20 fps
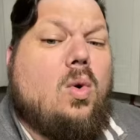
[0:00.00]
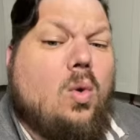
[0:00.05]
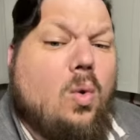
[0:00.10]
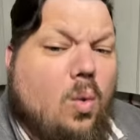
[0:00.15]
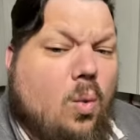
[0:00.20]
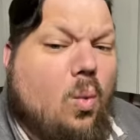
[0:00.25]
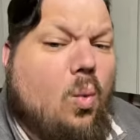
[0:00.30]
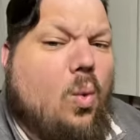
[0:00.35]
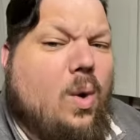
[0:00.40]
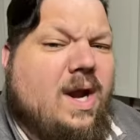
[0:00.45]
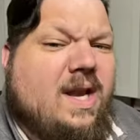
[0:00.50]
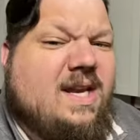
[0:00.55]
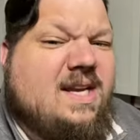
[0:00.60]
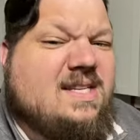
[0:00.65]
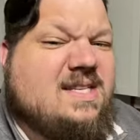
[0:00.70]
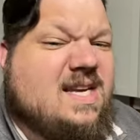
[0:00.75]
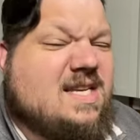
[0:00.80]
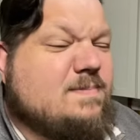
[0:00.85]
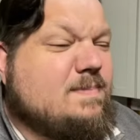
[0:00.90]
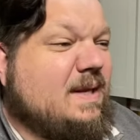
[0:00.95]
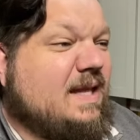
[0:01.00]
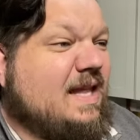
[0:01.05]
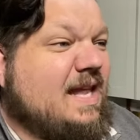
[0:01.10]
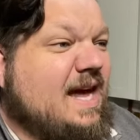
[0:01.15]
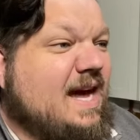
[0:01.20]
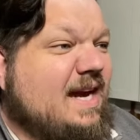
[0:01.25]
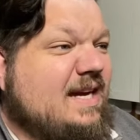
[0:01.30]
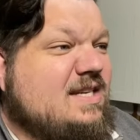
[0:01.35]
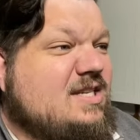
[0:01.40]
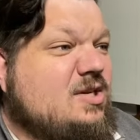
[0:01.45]
Wendy's has been
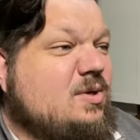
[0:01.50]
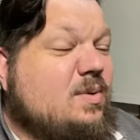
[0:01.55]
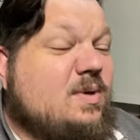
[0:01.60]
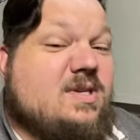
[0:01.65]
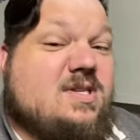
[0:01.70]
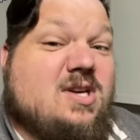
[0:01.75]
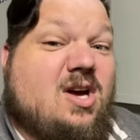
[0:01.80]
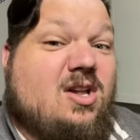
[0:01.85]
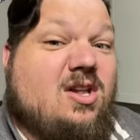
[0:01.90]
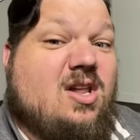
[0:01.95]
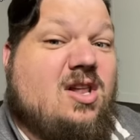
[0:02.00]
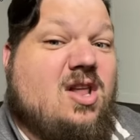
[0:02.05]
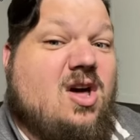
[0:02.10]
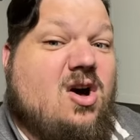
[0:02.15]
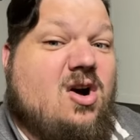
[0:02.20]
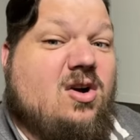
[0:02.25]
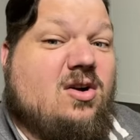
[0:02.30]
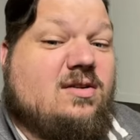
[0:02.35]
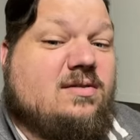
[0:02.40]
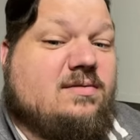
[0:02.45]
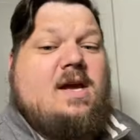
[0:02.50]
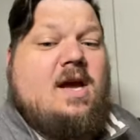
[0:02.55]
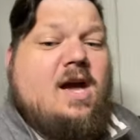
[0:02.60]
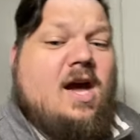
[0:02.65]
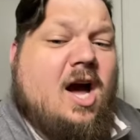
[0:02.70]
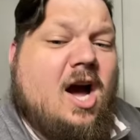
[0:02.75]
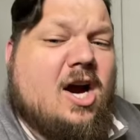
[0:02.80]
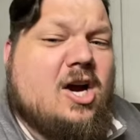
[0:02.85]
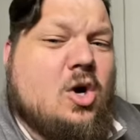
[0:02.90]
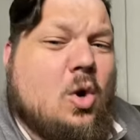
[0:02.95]
lying to us all along.
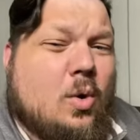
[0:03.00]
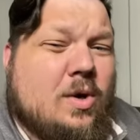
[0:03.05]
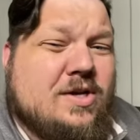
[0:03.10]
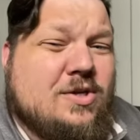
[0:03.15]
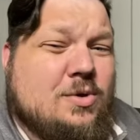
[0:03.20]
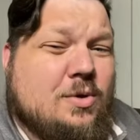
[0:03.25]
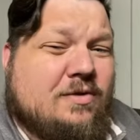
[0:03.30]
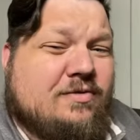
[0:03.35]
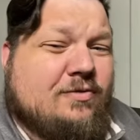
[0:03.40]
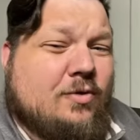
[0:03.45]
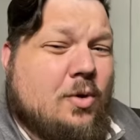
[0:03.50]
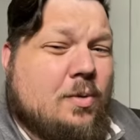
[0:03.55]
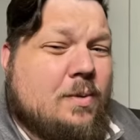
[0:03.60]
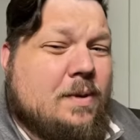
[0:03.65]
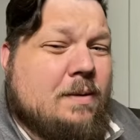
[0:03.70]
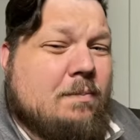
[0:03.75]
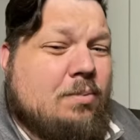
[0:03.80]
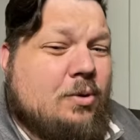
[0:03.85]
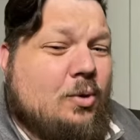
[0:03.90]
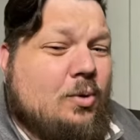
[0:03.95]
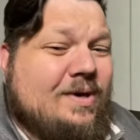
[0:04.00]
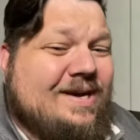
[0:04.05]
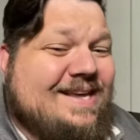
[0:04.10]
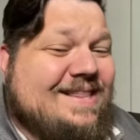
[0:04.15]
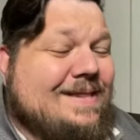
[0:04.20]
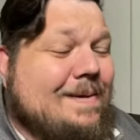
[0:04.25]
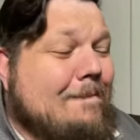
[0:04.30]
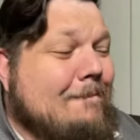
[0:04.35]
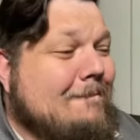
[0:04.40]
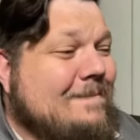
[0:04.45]
According to a former employee, the
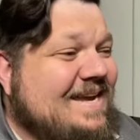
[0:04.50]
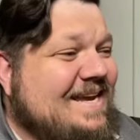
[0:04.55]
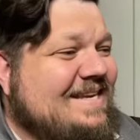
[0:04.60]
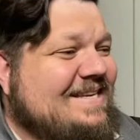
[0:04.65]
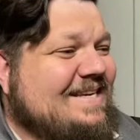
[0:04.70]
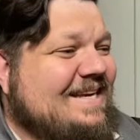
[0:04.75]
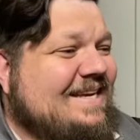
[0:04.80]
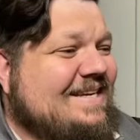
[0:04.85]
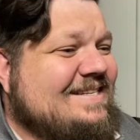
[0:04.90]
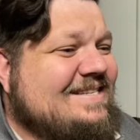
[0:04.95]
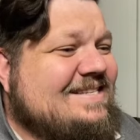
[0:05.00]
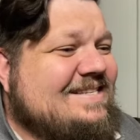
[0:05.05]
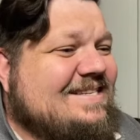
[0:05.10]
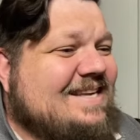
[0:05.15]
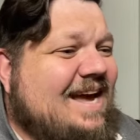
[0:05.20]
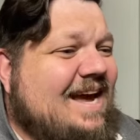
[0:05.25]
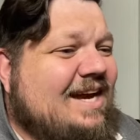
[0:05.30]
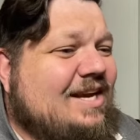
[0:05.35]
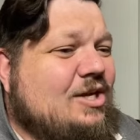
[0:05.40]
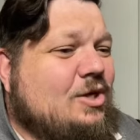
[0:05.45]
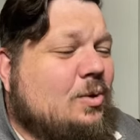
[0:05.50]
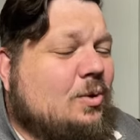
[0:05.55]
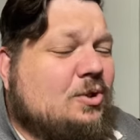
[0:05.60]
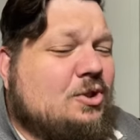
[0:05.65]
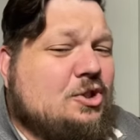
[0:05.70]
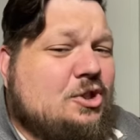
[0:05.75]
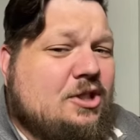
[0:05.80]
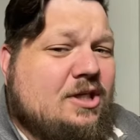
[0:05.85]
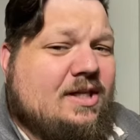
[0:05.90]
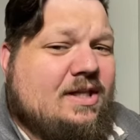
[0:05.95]
meat inside your
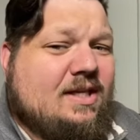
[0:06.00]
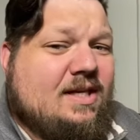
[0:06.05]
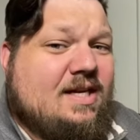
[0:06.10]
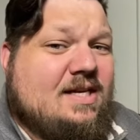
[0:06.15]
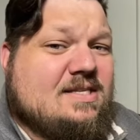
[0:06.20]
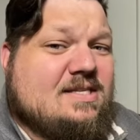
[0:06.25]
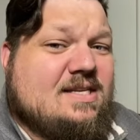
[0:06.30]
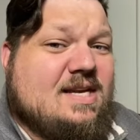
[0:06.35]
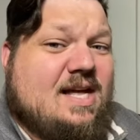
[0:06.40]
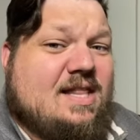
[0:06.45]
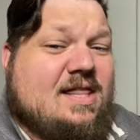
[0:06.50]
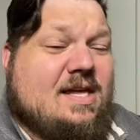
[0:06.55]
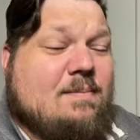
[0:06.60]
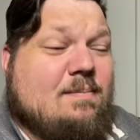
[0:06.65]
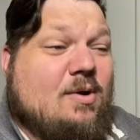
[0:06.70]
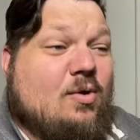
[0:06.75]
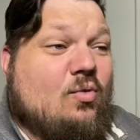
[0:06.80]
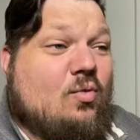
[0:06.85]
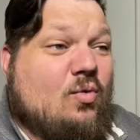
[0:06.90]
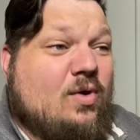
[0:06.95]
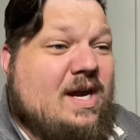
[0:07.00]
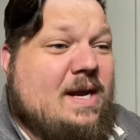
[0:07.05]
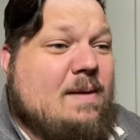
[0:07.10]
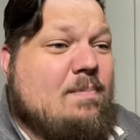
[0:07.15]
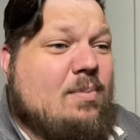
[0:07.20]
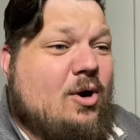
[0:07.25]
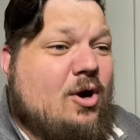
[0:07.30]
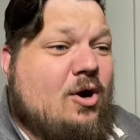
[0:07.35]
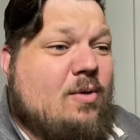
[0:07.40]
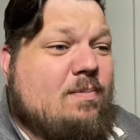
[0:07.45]
chili is nothing but
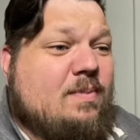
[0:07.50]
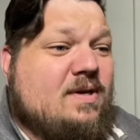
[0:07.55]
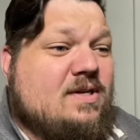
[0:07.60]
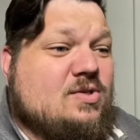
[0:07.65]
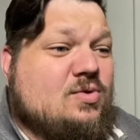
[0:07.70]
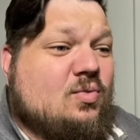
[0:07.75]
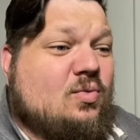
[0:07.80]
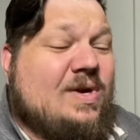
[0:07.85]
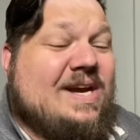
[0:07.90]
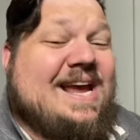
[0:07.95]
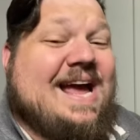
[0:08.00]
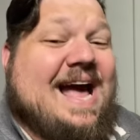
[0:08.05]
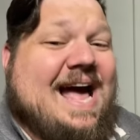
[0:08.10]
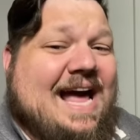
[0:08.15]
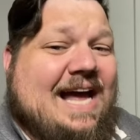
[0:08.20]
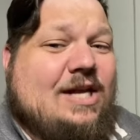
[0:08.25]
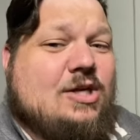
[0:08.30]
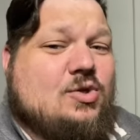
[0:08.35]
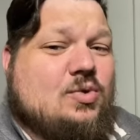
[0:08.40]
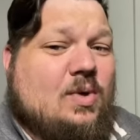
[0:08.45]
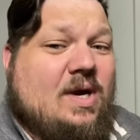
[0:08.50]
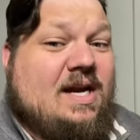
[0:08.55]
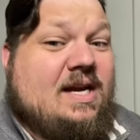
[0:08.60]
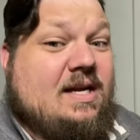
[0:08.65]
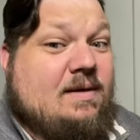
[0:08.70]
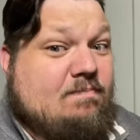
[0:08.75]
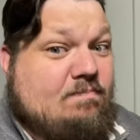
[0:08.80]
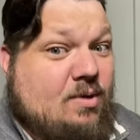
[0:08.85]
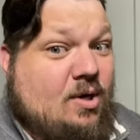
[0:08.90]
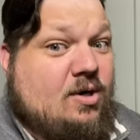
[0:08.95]
repurposed,
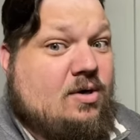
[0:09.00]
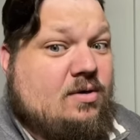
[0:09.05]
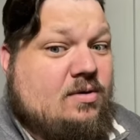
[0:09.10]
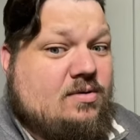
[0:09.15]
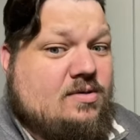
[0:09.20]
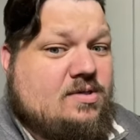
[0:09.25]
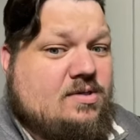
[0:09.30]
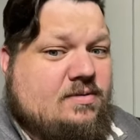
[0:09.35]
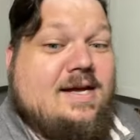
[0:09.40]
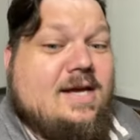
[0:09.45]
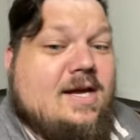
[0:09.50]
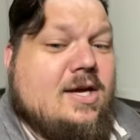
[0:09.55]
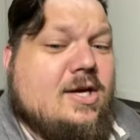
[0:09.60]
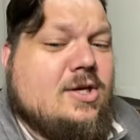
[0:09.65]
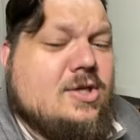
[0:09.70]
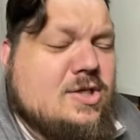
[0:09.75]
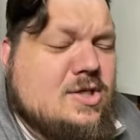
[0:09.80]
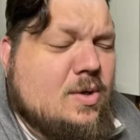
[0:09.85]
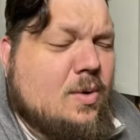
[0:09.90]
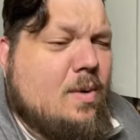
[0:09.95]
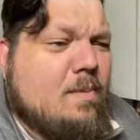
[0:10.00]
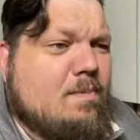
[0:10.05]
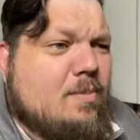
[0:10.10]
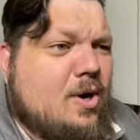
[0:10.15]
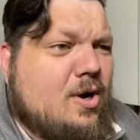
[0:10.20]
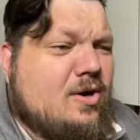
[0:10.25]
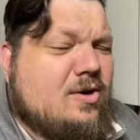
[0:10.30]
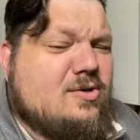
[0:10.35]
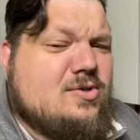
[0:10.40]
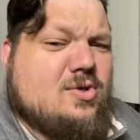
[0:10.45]
rehydrated burgers. So when
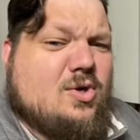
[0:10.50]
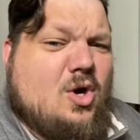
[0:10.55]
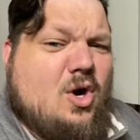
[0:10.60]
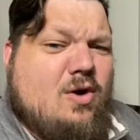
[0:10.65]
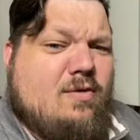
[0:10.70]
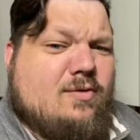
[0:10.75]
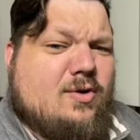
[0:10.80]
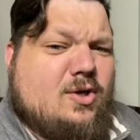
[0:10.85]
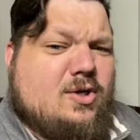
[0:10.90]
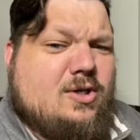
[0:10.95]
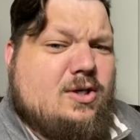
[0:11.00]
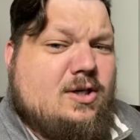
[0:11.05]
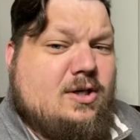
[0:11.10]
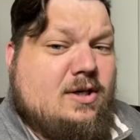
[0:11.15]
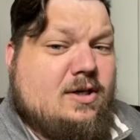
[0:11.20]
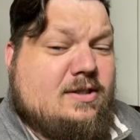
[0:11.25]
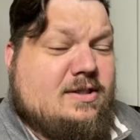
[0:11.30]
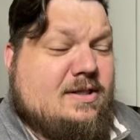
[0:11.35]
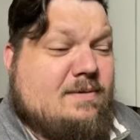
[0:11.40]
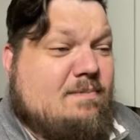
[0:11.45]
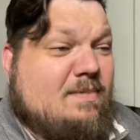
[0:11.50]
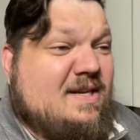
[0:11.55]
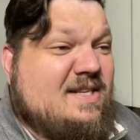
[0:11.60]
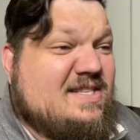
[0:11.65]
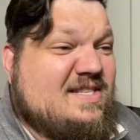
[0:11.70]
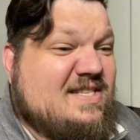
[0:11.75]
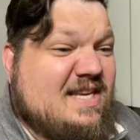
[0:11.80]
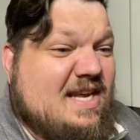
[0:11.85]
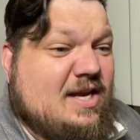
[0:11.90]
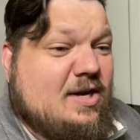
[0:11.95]
burgers are overcooked, been
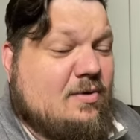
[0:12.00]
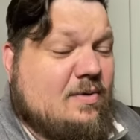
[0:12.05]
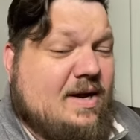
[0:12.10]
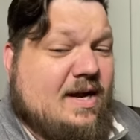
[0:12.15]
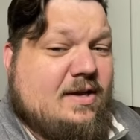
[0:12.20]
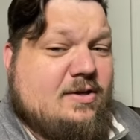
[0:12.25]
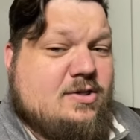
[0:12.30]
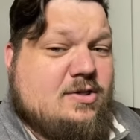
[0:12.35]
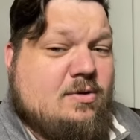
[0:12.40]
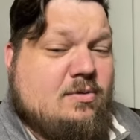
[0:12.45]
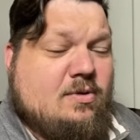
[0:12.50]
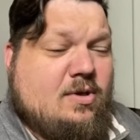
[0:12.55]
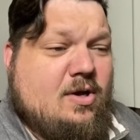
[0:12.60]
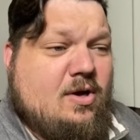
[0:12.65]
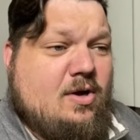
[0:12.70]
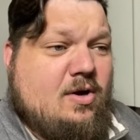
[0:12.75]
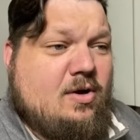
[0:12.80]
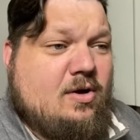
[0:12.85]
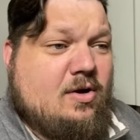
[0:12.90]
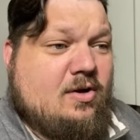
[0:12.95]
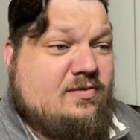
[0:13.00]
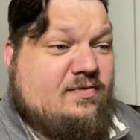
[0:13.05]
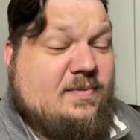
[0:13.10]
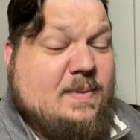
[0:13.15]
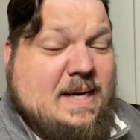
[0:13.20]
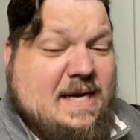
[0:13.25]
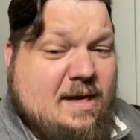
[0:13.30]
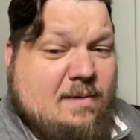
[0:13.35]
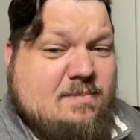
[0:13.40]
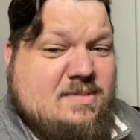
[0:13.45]
sitting around too long, or
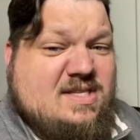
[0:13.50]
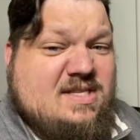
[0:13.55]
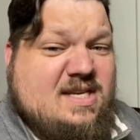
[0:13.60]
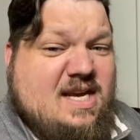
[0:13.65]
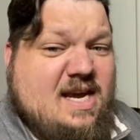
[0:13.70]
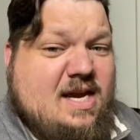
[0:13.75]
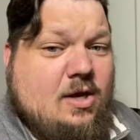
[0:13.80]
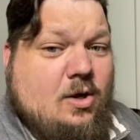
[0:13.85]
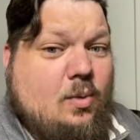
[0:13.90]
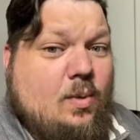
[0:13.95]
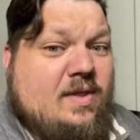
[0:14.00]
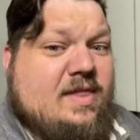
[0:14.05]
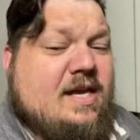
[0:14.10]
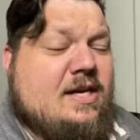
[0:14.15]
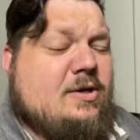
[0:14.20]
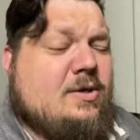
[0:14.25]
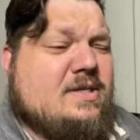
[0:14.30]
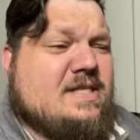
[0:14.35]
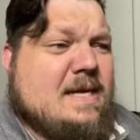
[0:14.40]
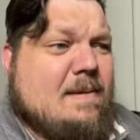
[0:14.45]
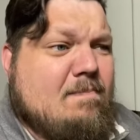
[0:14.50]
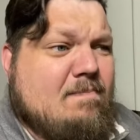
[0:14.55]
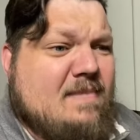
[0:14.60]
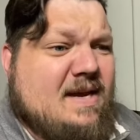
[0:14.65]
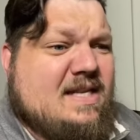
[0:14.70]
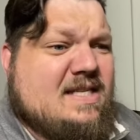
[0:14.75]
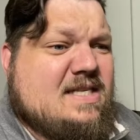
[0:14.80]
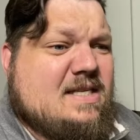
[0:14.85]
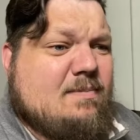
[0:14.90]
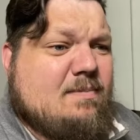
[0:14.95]
become stale, what they do is they
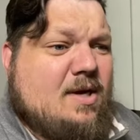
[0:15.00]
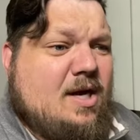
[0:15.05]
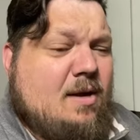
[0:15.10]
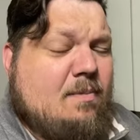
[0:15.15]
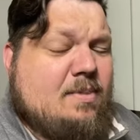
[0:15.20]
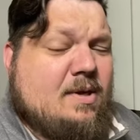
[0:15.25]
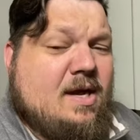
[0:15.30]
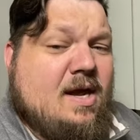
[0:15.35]
mince them up,